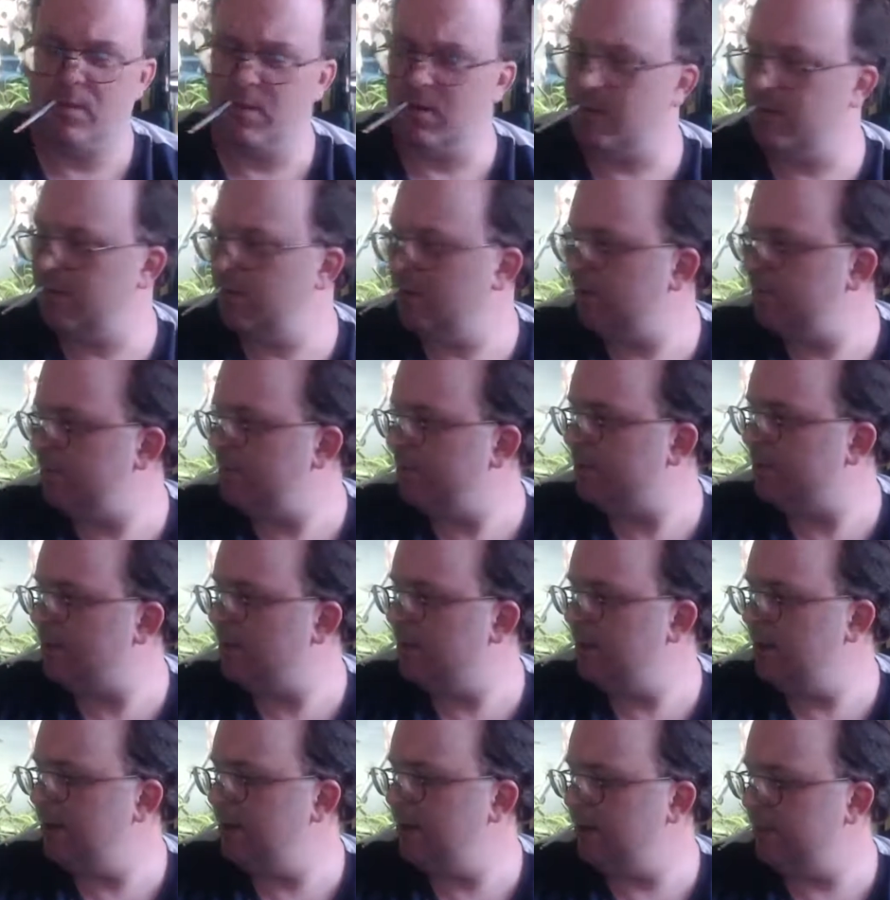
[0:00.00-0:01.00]
I mean, I've been
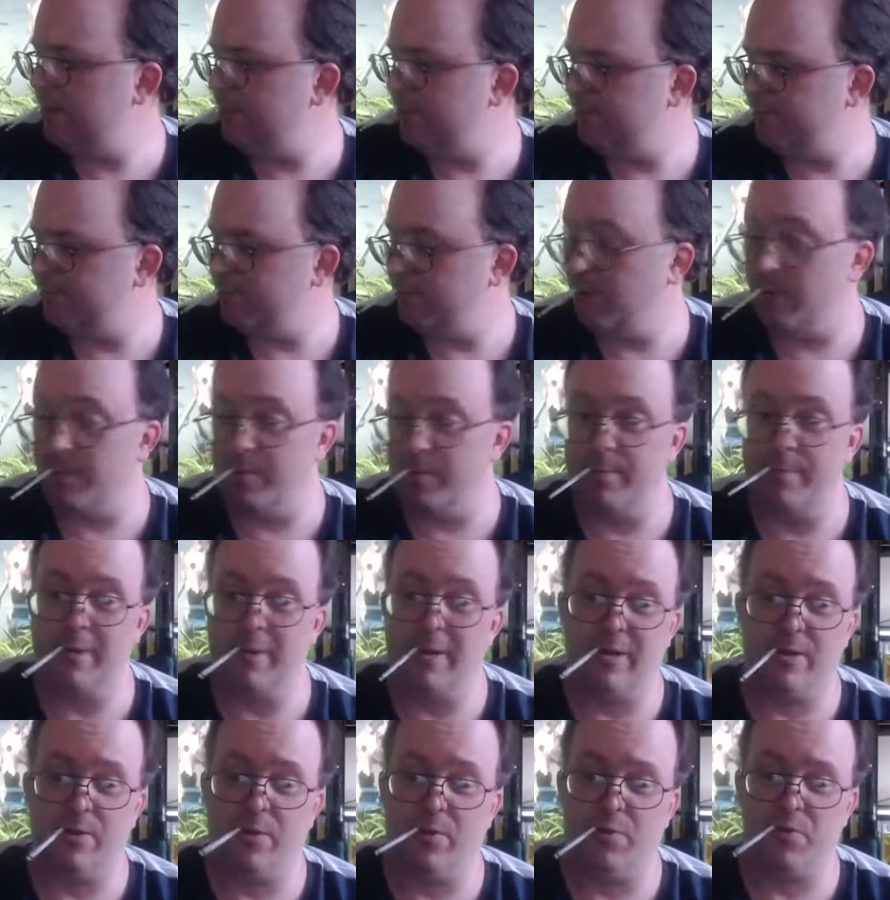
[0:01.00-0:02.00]
playing it. Well, I've been
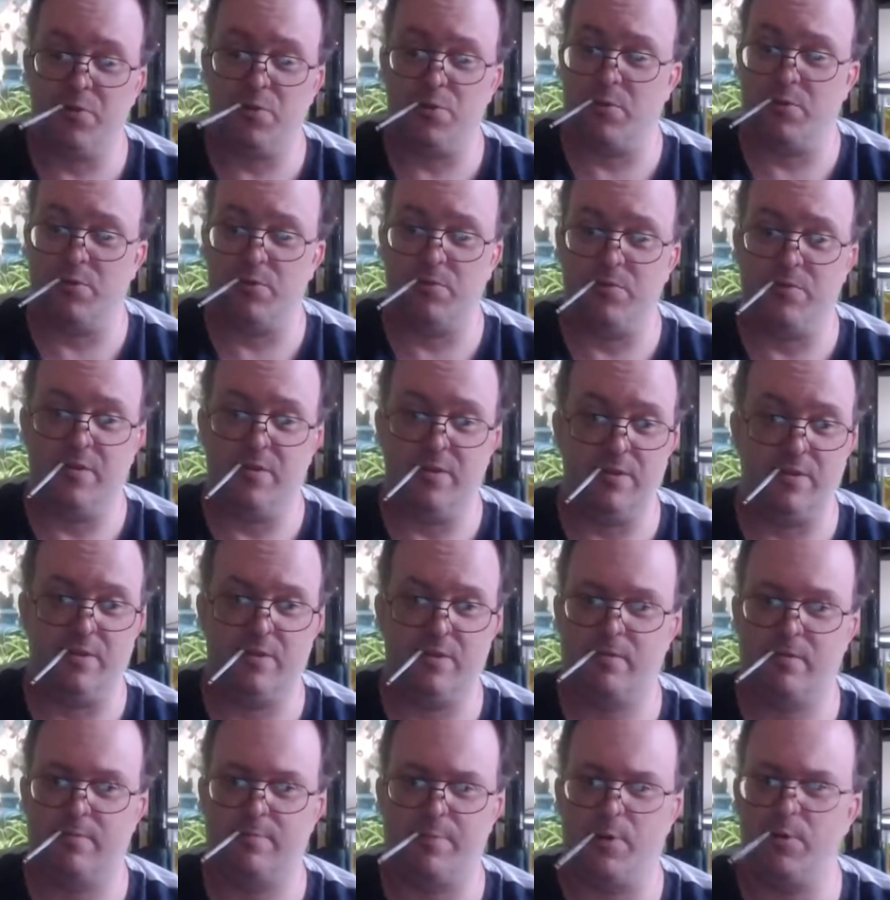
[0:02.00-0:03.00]
playing consoles for
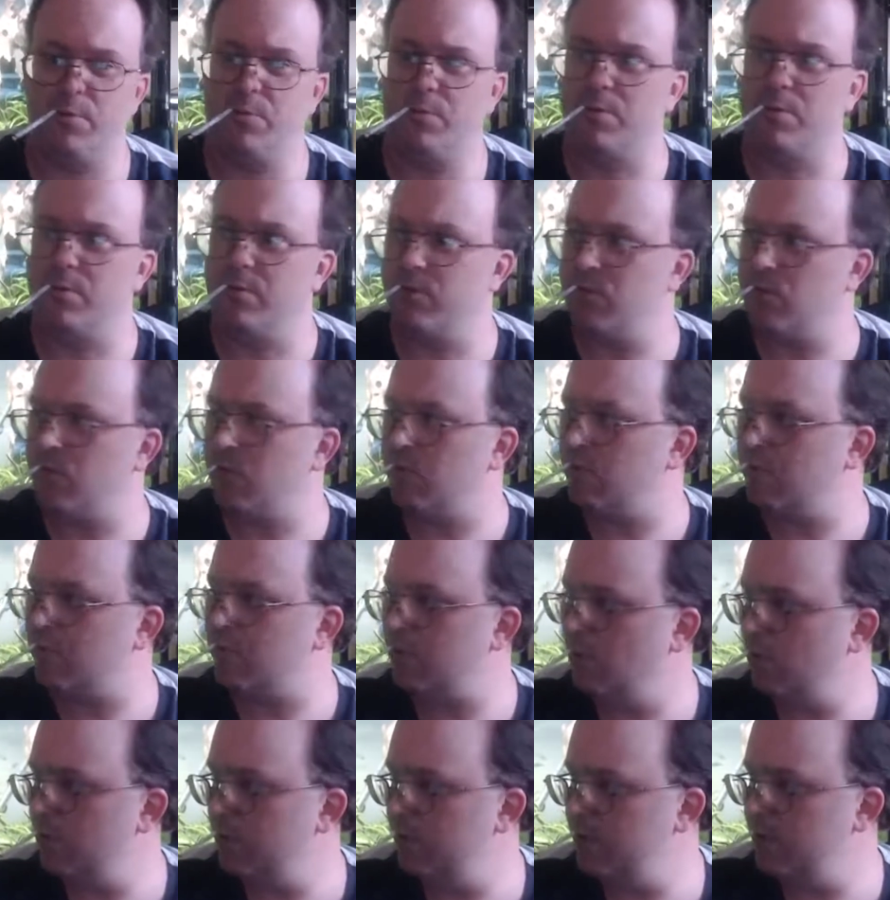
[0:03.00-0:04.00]
both consoles for
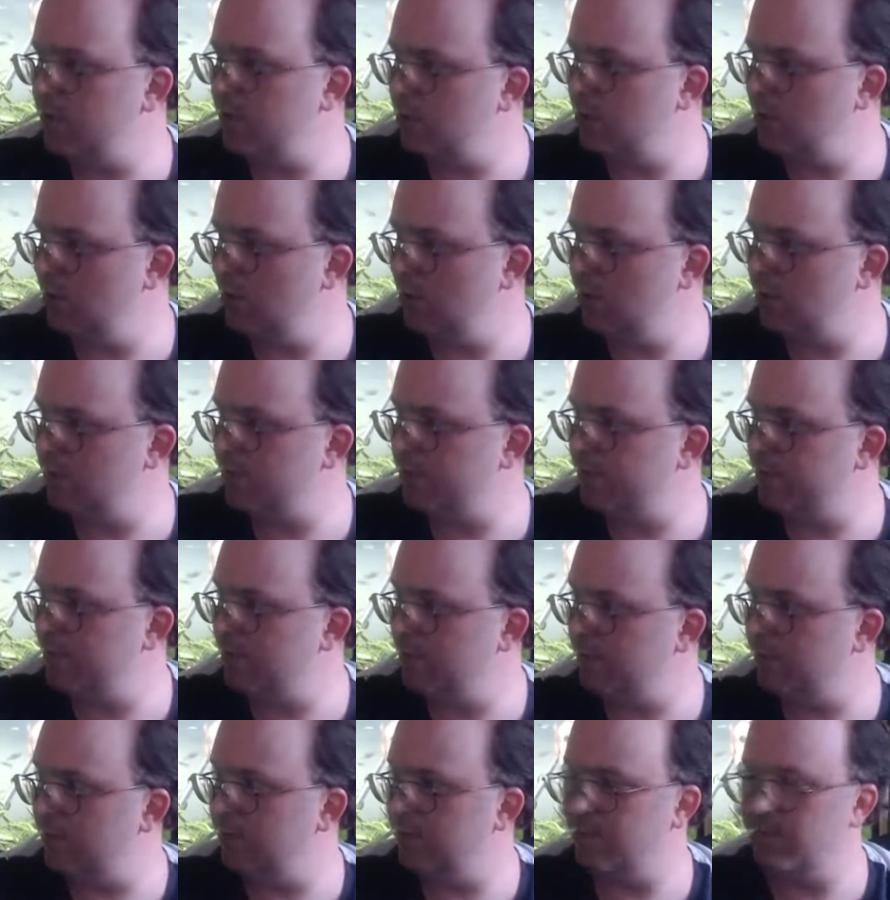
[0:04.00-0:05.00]
donkey's years,
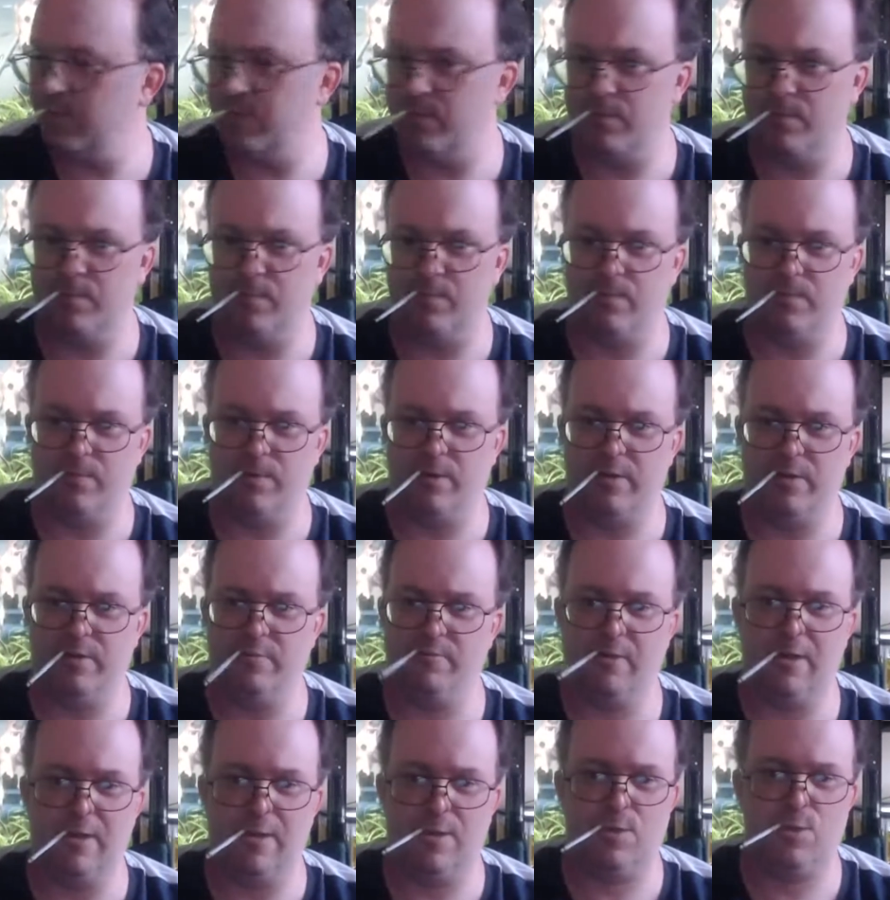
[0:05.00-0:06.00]
but when you
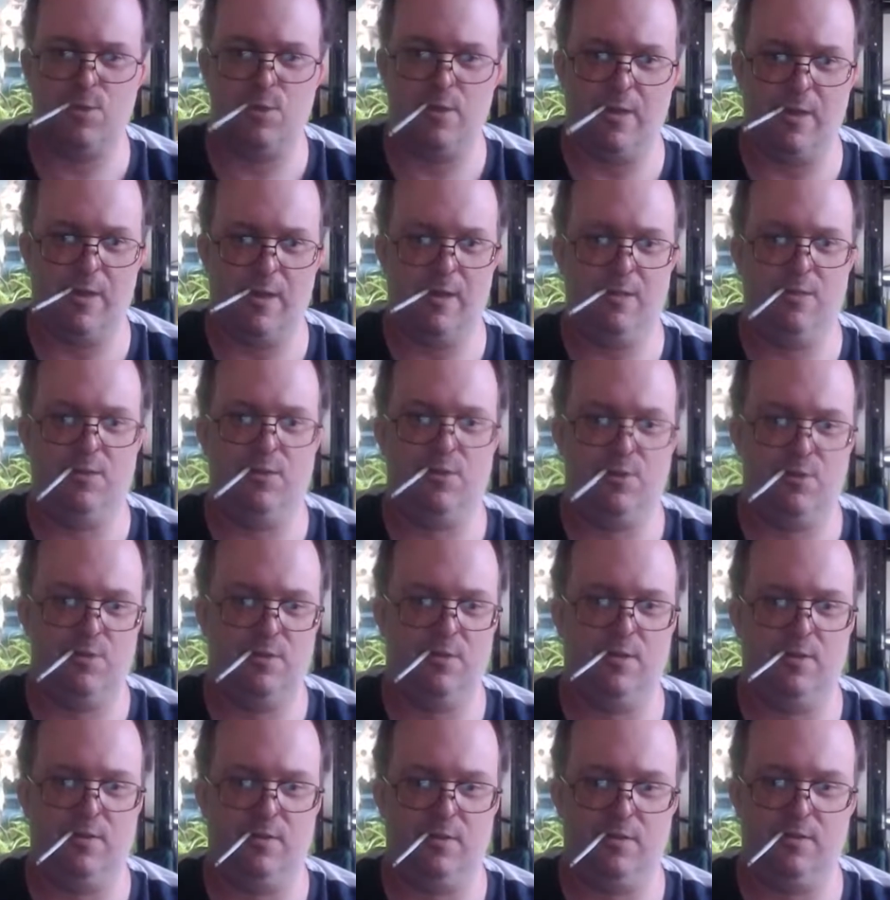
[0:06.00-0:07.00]
relax your hands
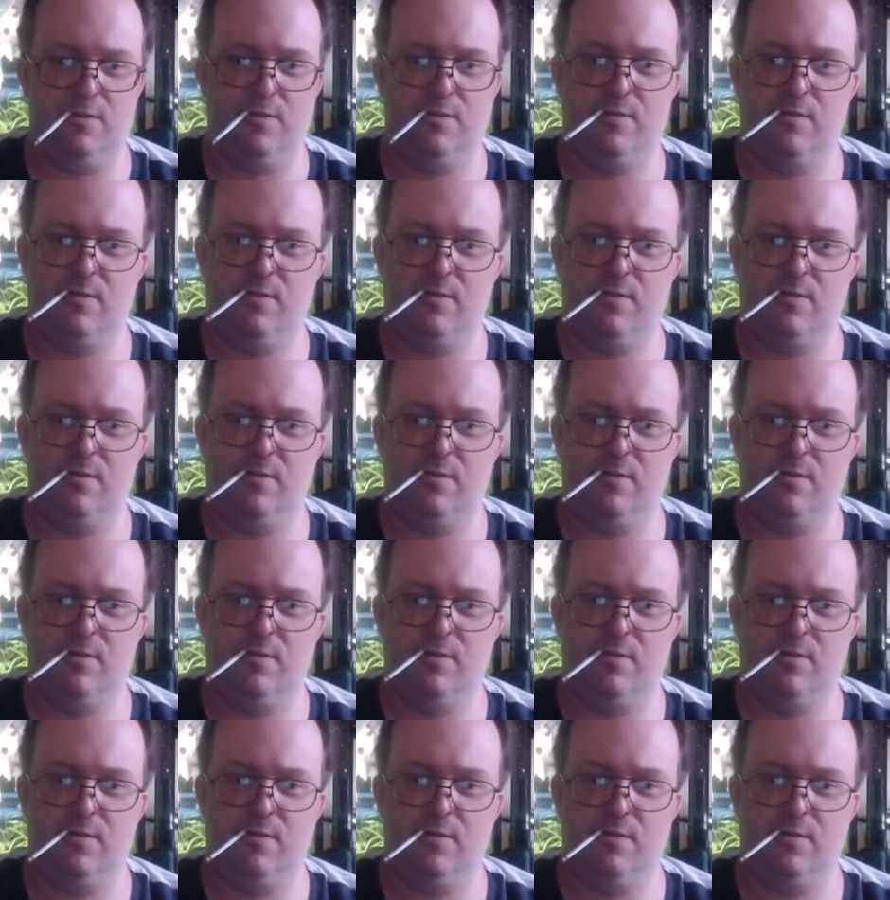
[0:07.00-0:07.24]
and